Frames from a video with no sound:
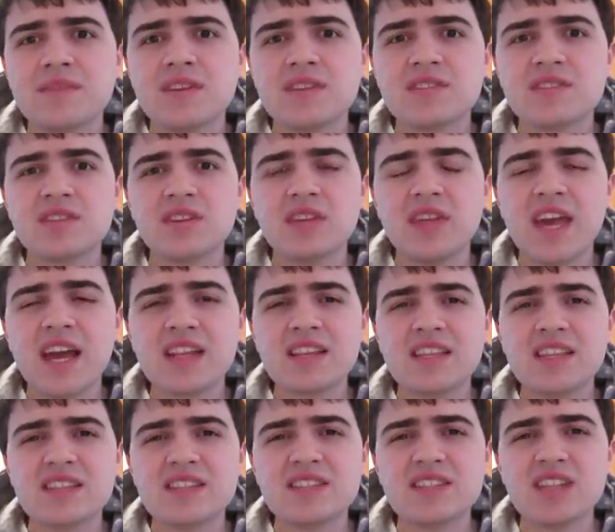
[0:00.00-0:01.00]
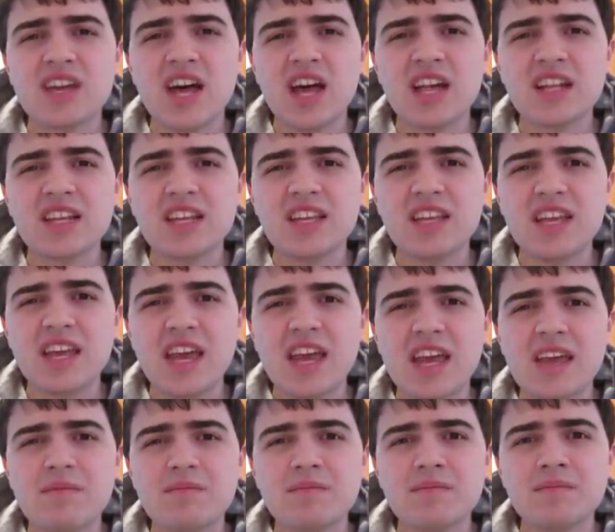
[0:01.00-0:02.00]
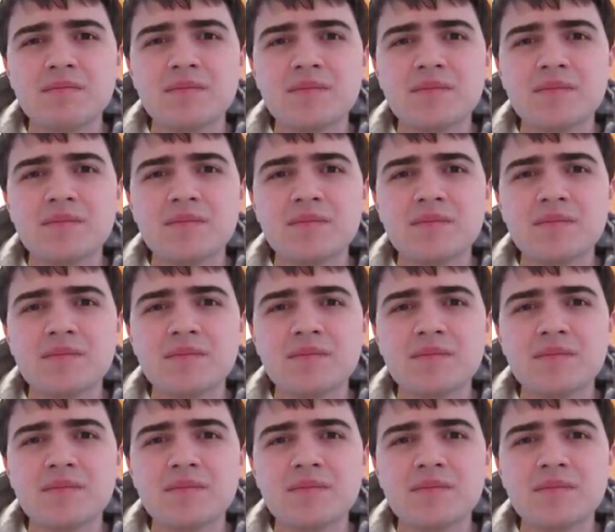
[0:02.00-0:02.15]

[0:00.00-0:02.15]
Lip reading: a selected Sonic game.